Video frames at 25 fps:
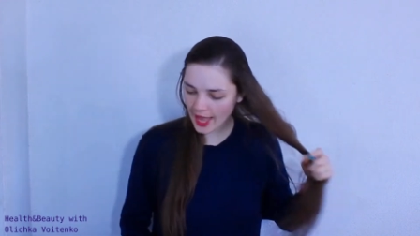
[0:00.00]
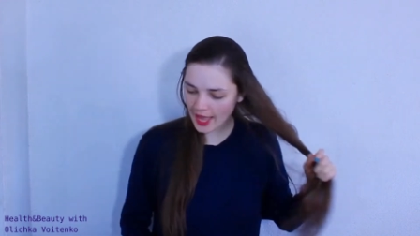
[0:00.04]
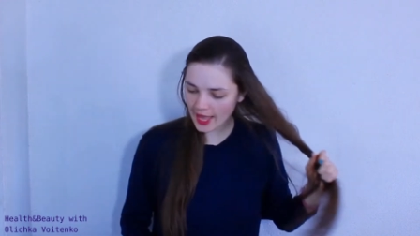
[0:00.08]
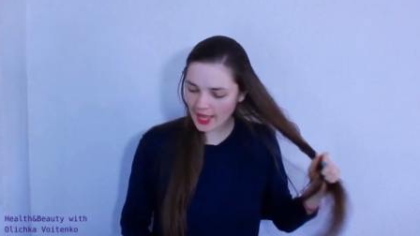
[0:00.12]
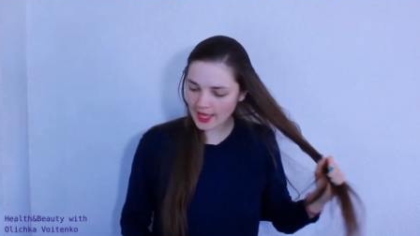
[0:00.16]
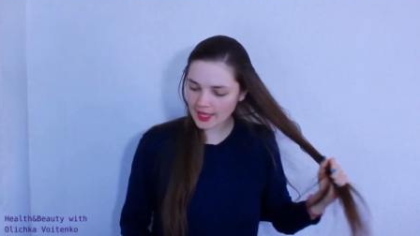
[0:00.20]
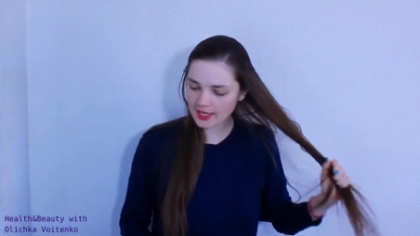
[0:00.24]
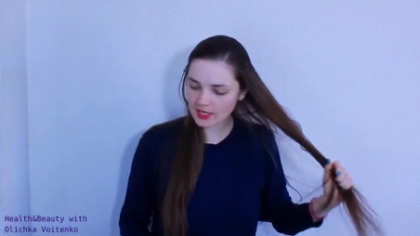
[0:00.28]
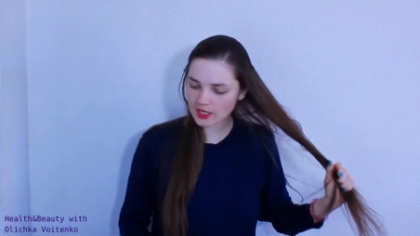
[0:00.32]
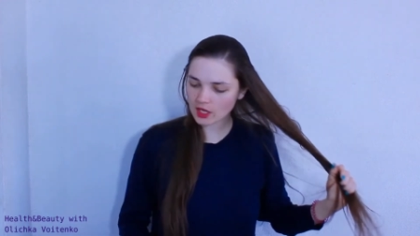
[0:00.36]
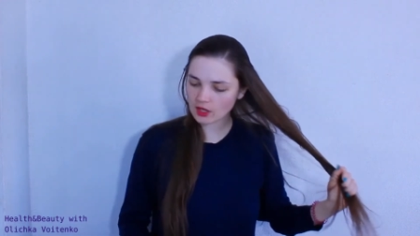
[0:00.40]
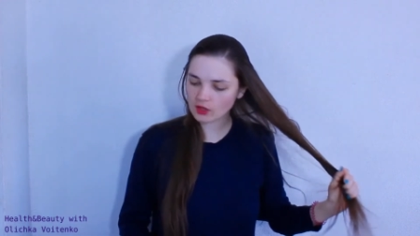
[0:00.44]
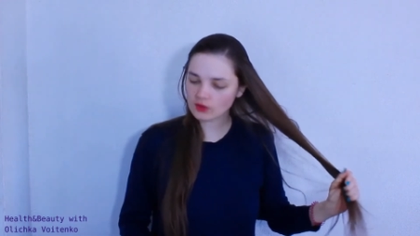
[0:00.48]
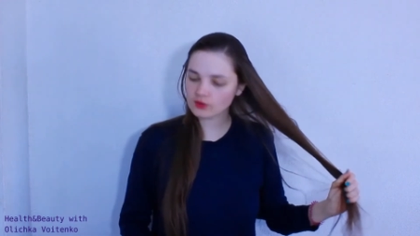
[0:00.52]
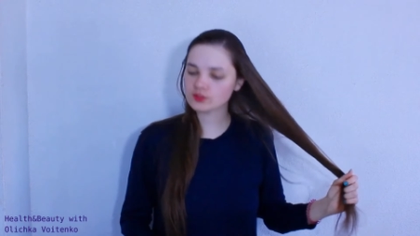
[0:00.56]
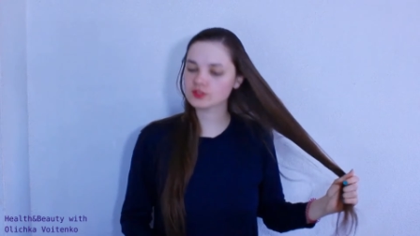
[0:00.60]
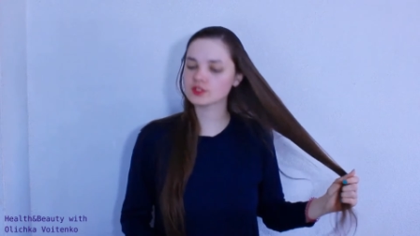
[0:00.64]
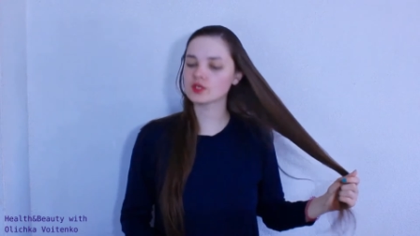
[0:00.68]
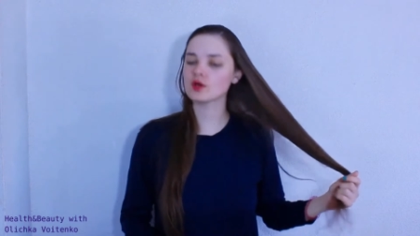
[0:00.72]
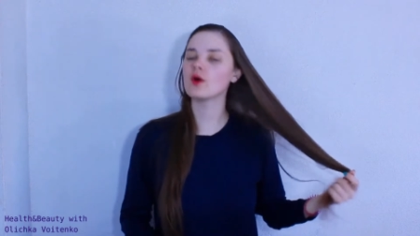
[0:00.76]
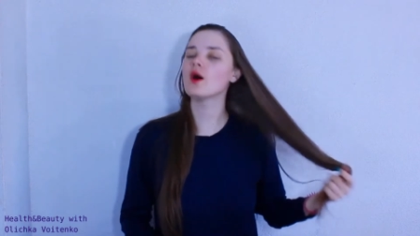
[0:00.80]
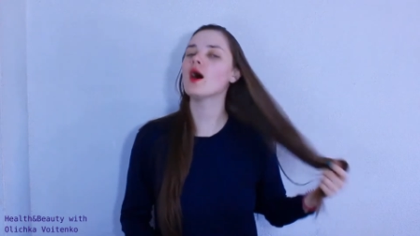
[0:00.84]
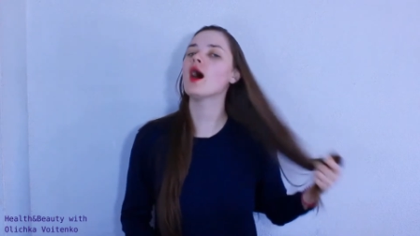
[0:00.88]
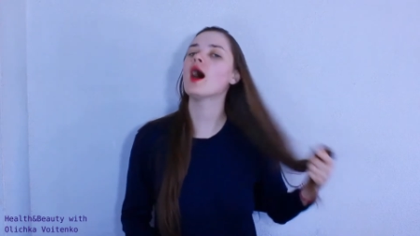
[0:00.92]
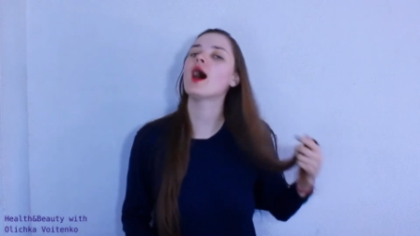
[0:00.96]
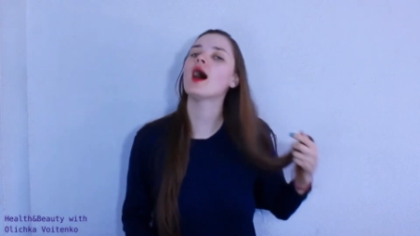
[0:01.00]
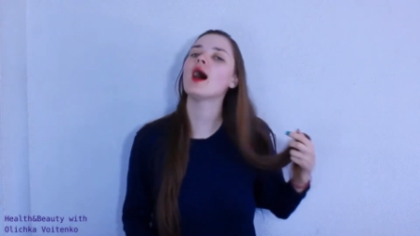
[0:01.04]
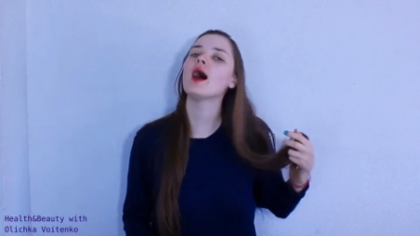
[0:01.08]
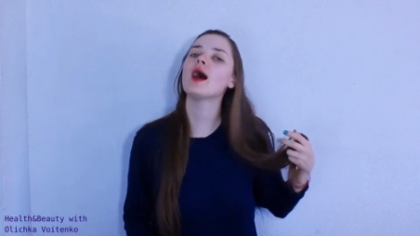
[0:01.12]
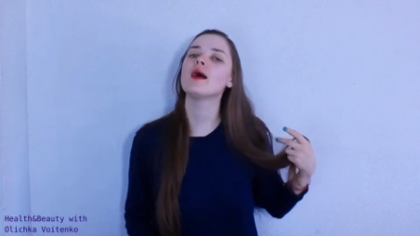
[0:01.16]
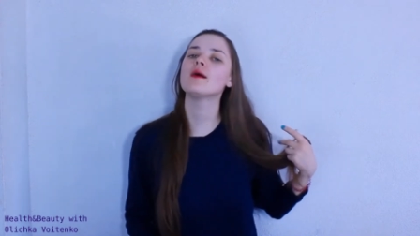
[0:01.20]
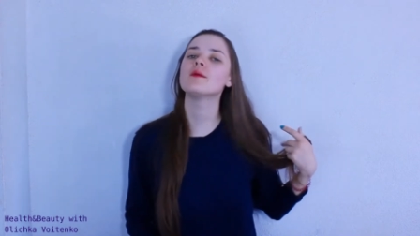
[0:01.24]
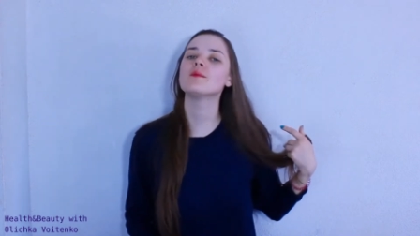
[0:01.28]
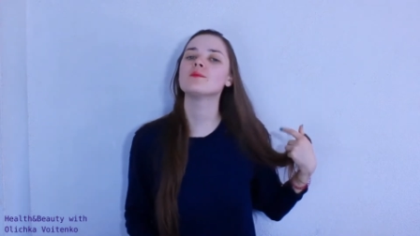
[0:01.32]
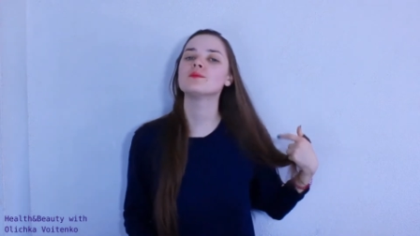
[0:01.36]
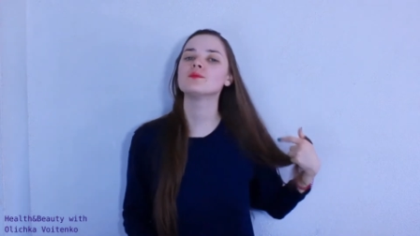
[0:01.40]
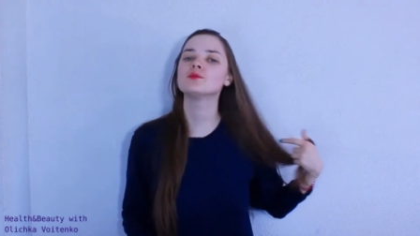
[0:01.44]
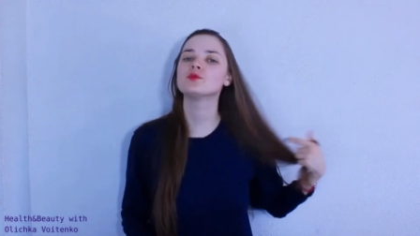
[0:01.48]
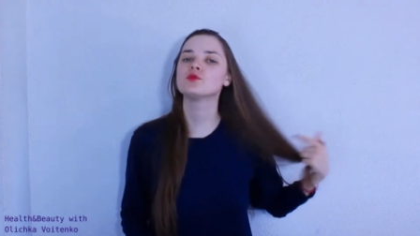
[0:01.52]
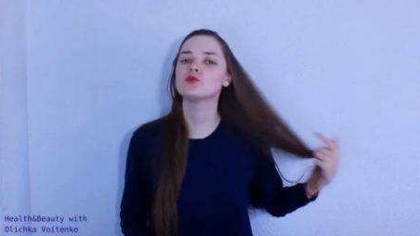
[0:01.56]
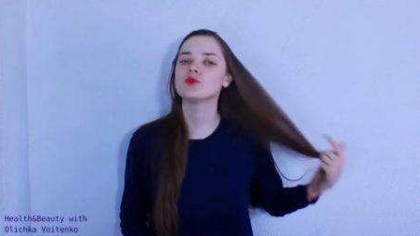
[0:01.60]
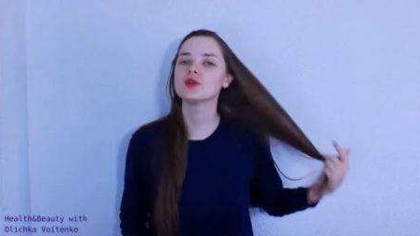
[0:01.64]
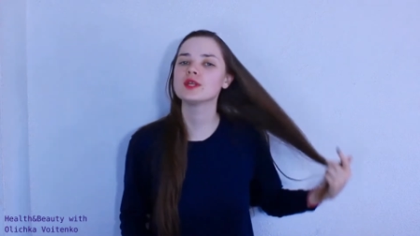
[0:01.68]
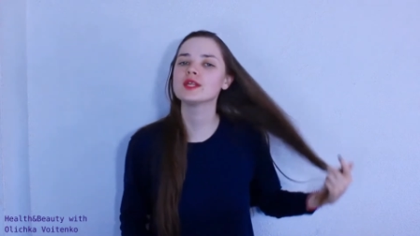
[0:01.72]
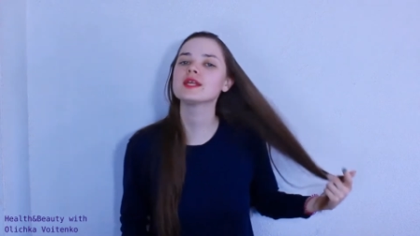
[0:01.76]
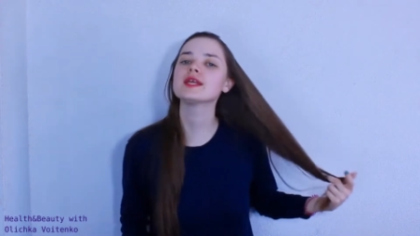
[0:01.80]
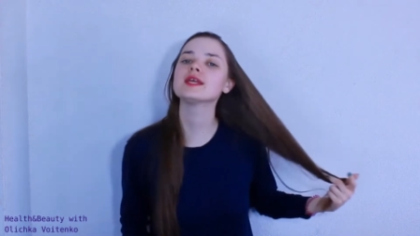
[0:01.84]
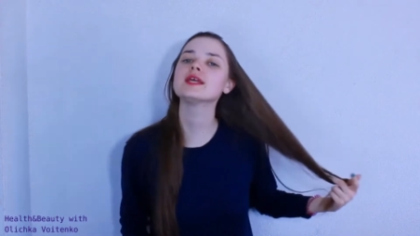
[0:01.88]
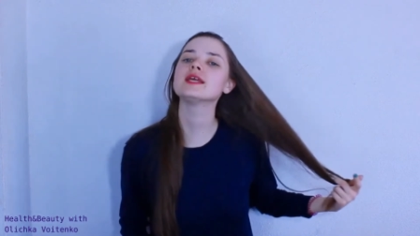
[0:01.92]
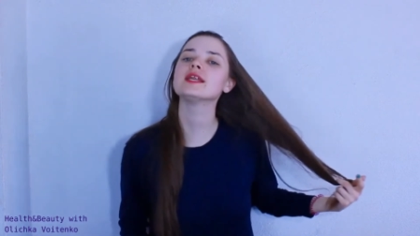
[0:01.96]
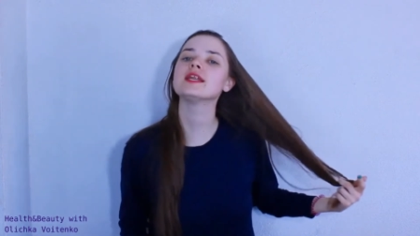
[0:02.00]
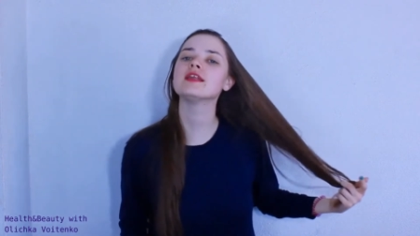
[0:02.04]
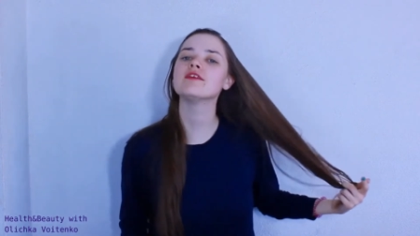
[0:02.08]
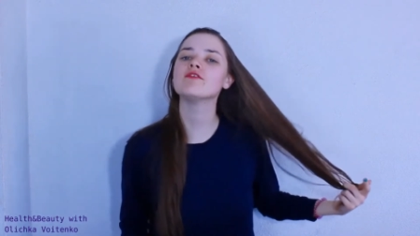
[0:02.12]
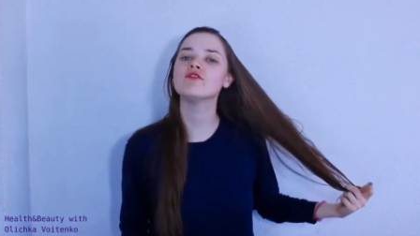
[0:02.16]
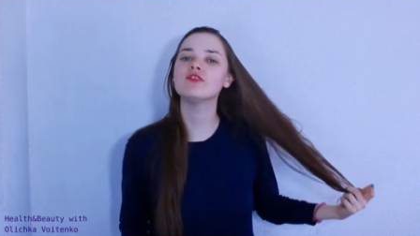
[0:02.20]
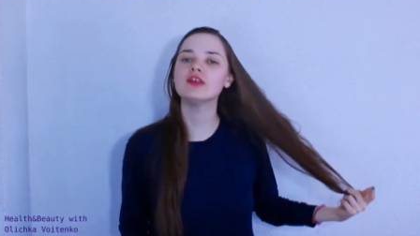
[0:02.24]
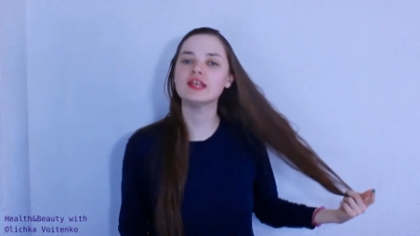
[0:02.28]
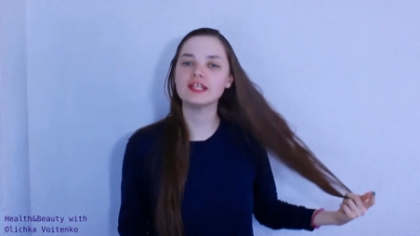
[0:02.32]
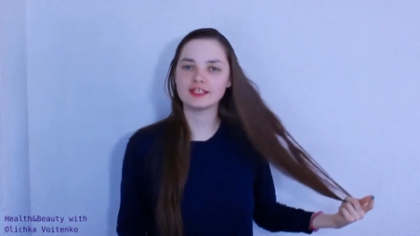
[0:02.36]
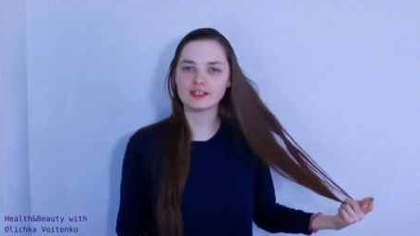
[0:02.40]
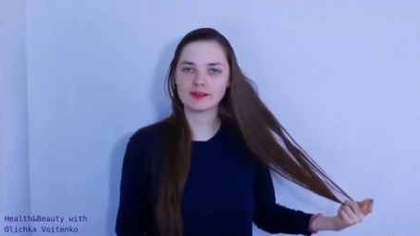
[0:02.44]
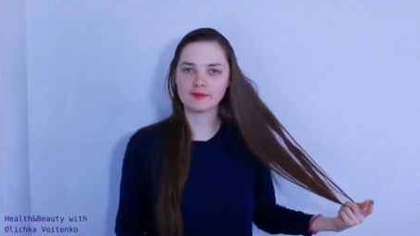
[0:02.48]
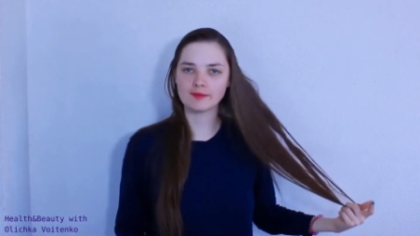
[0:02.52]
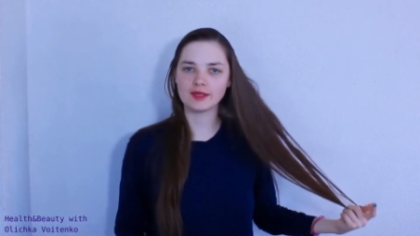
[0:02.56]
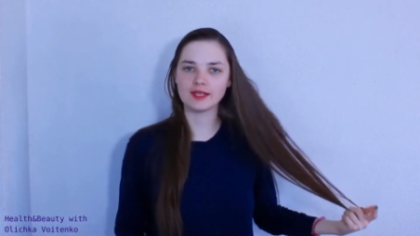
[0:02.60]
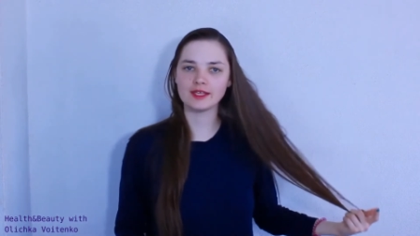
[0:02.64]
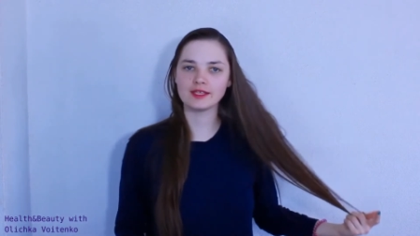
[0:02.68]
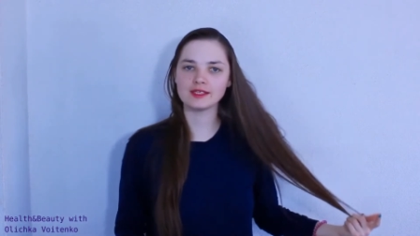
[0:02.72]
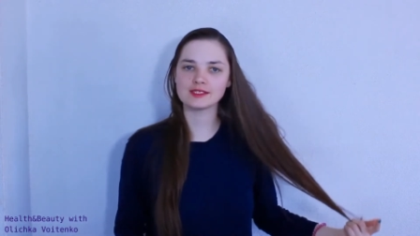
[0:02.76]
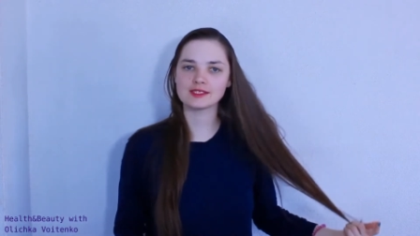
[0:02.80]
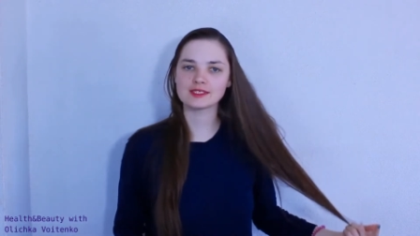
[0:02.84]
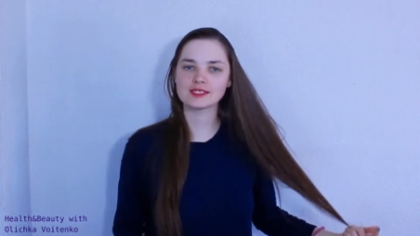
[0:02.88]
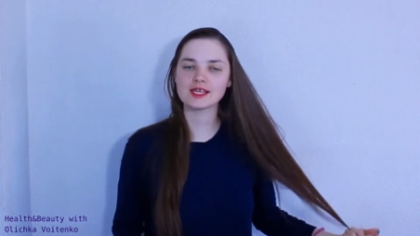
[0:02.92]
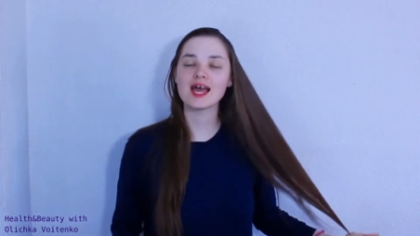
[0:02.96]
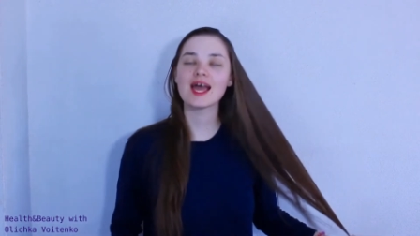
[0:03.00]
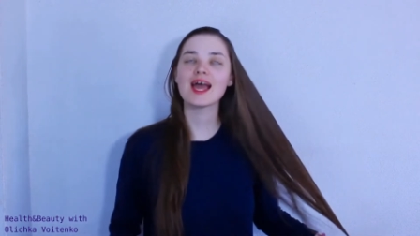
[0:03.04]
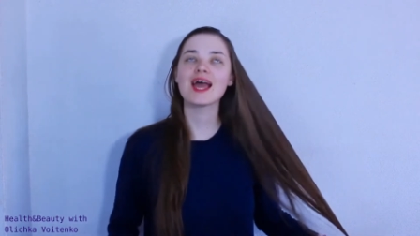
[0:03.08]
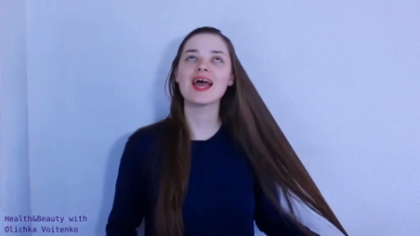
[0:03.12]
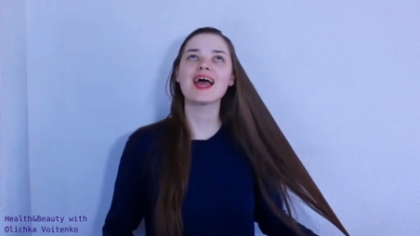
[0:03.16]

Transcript: And also I'm drinking vitamins.